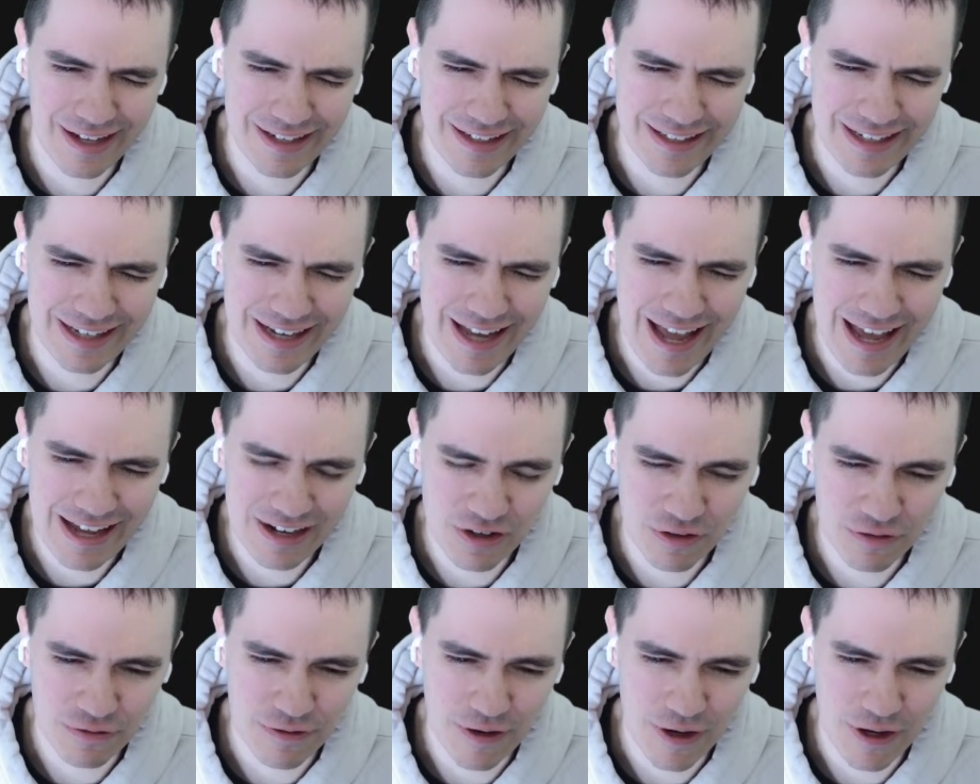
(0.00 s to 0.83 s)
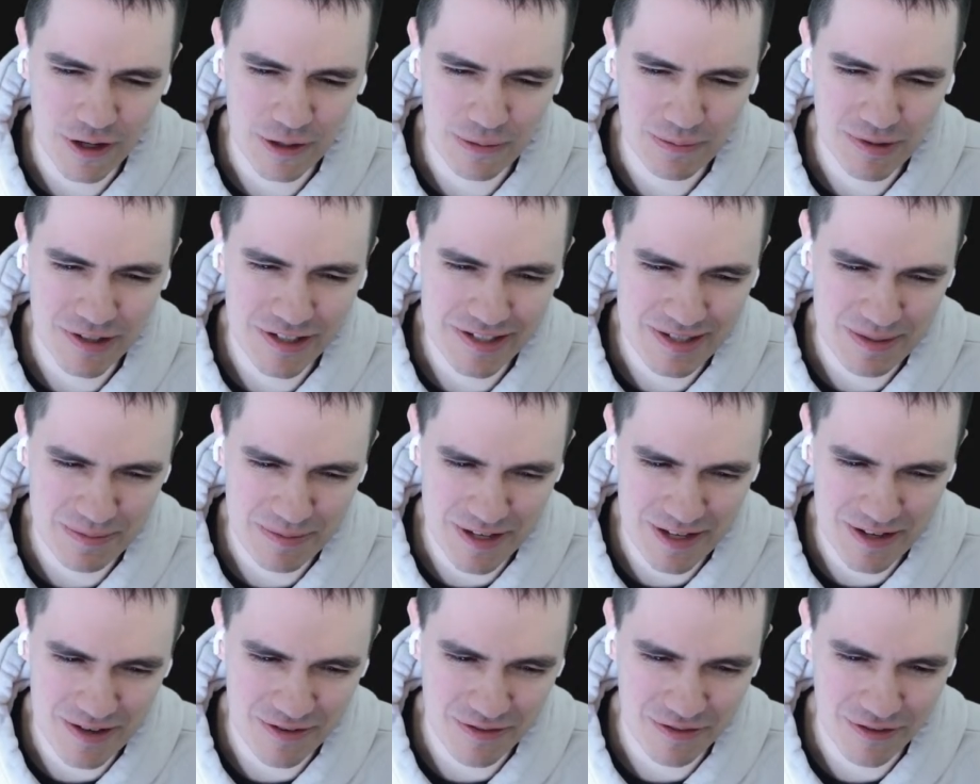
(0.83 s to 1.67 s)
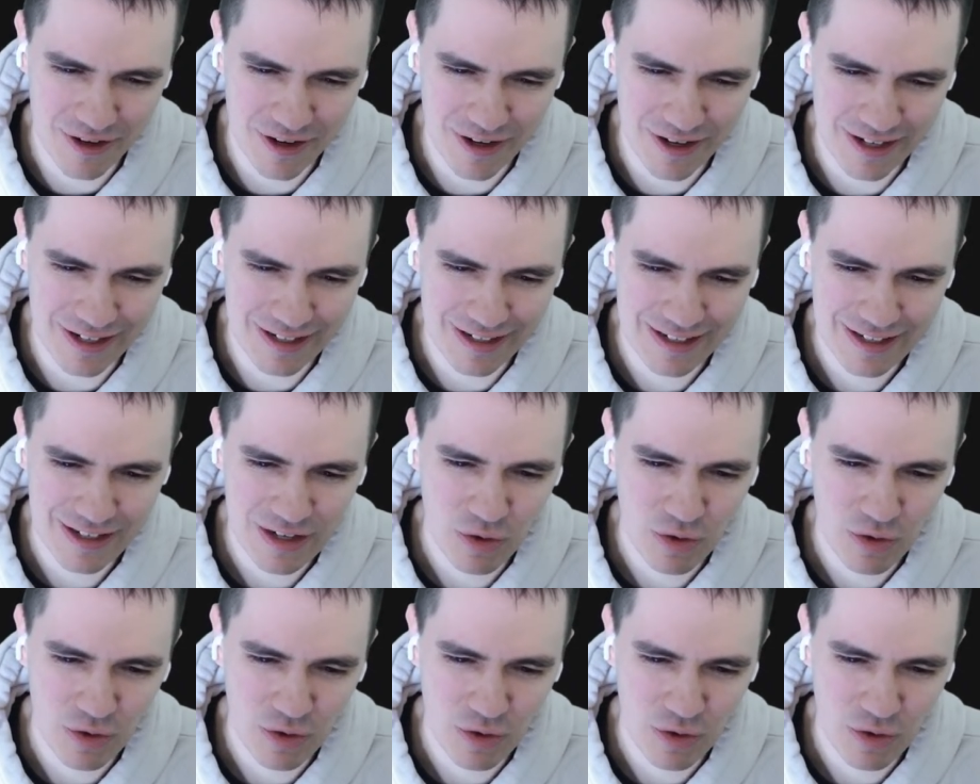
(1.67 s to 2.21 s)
nanofarad plus a picofarad.